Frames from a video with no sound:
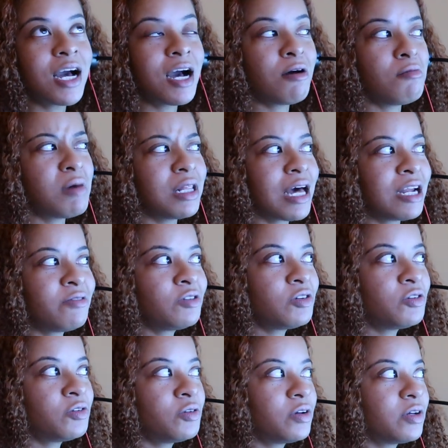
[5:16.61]
A lot of
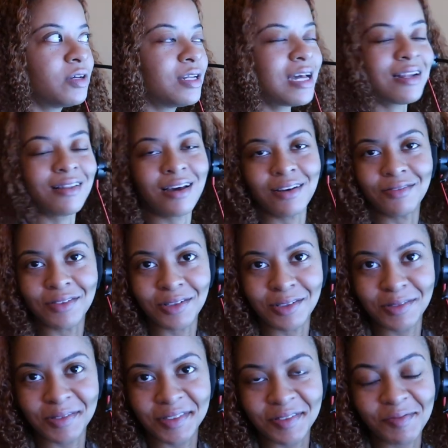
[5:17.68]
you, not a lot of
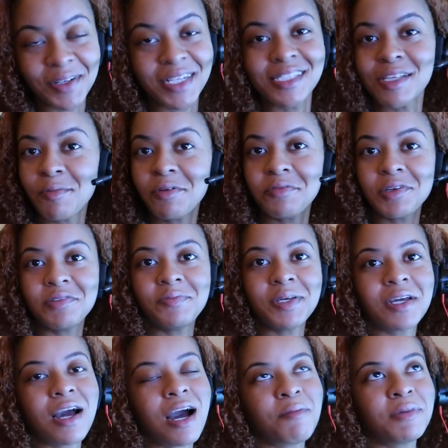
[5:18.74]
you, but some of you have
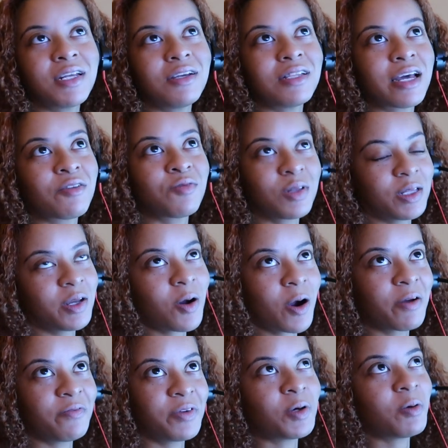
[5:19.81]
been commenting like really
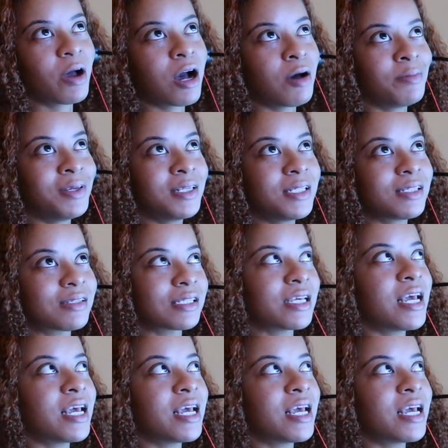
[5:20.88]
heartfelt comments.